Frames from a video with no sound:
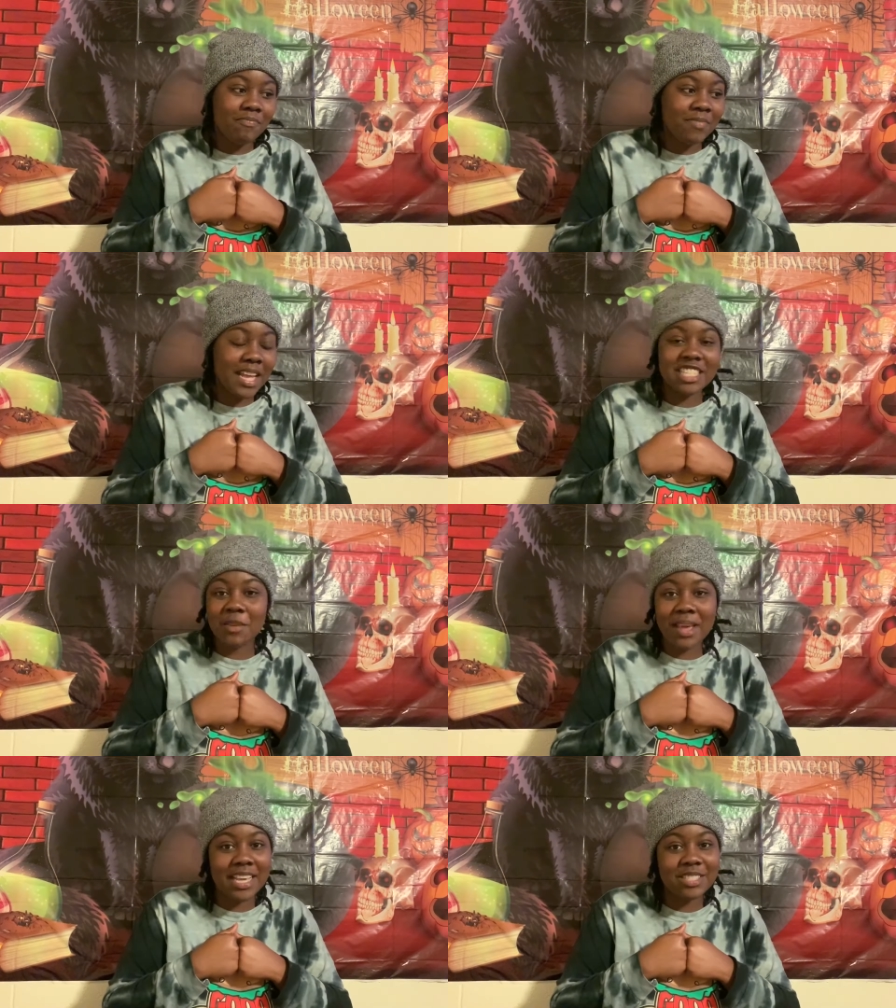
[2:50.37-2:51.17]
until
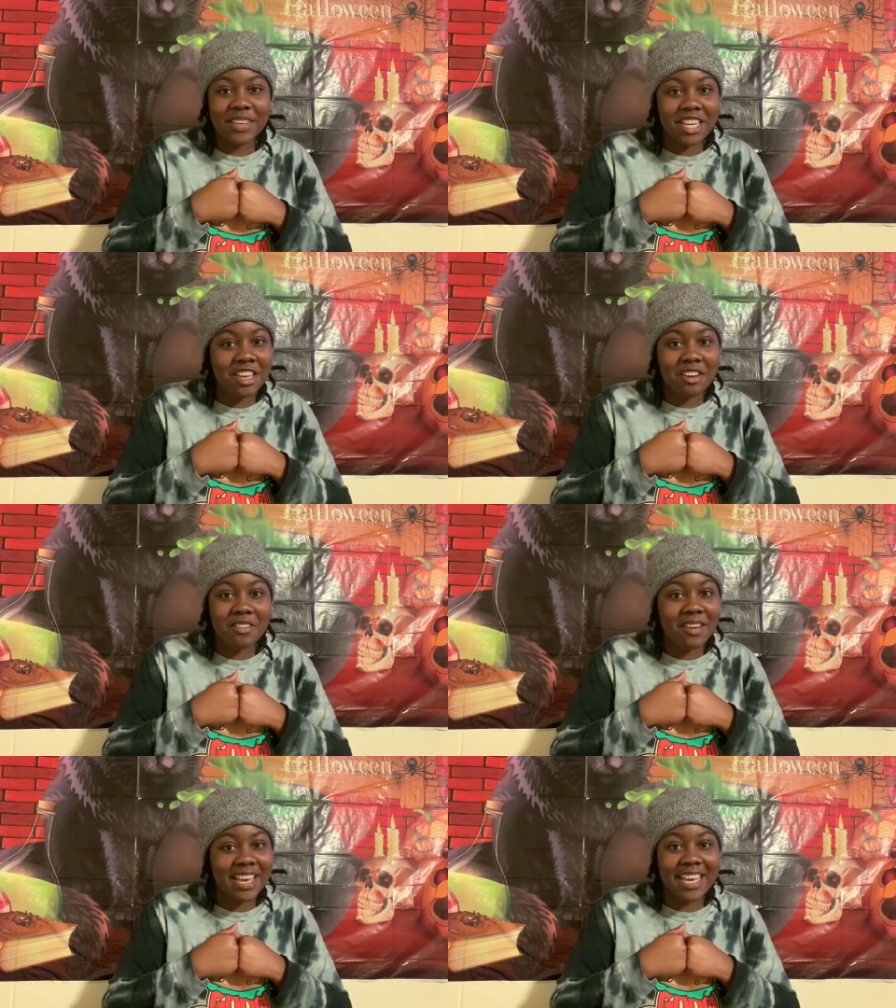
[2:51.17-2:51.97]
my next
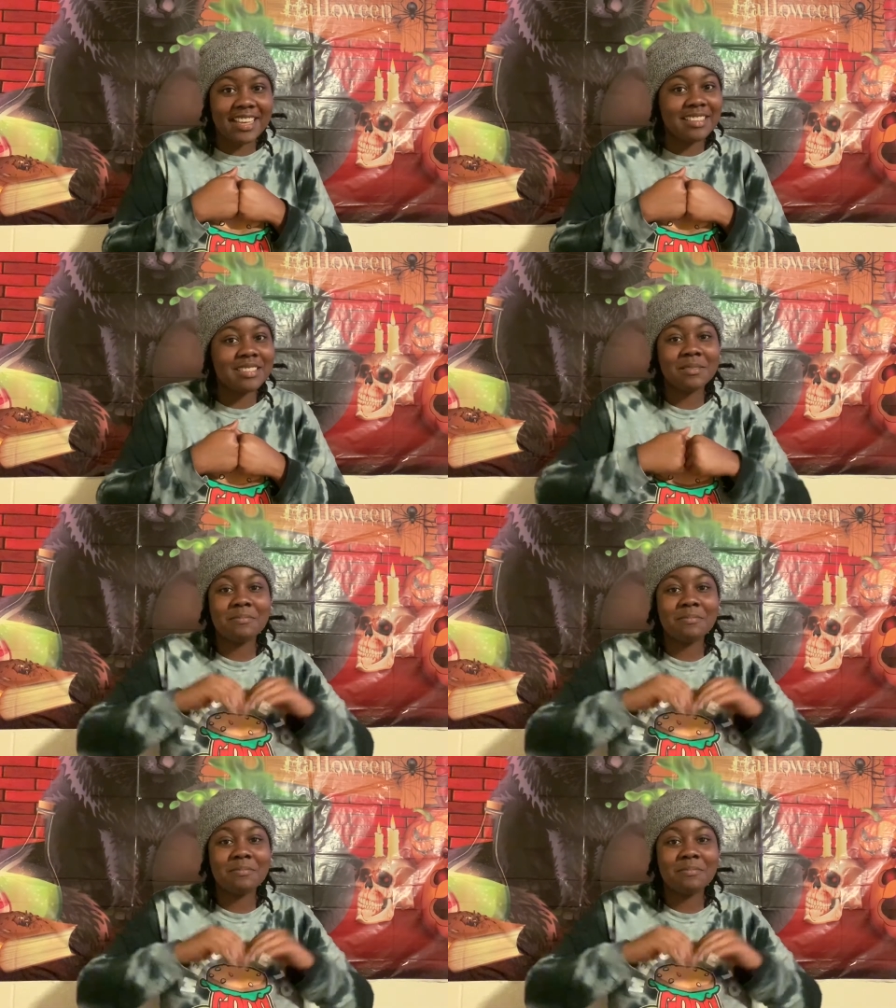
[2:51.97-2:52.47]
video, I guess.